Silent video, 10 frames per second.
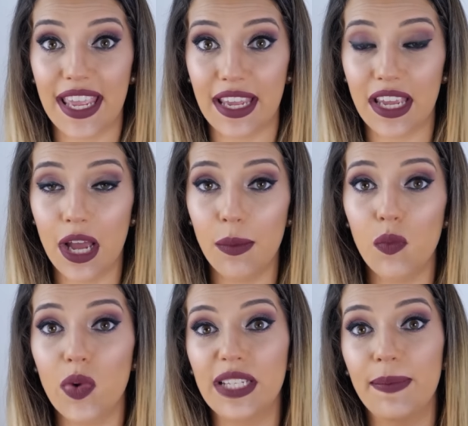
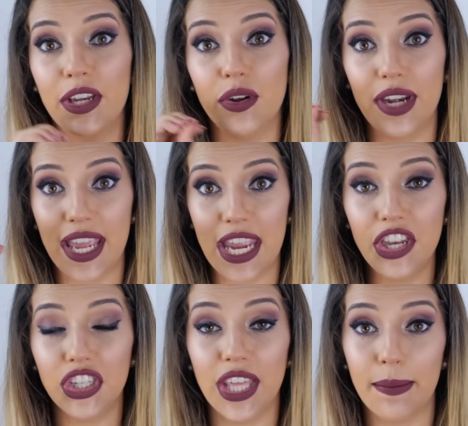income we spend on
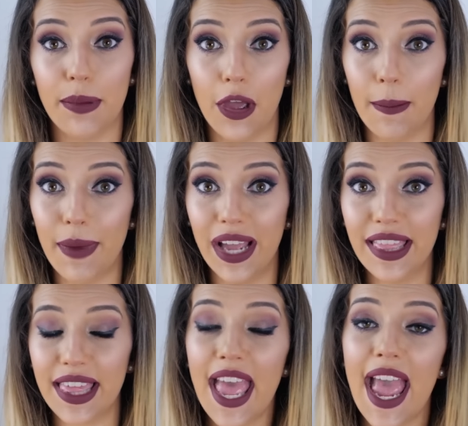each thing per month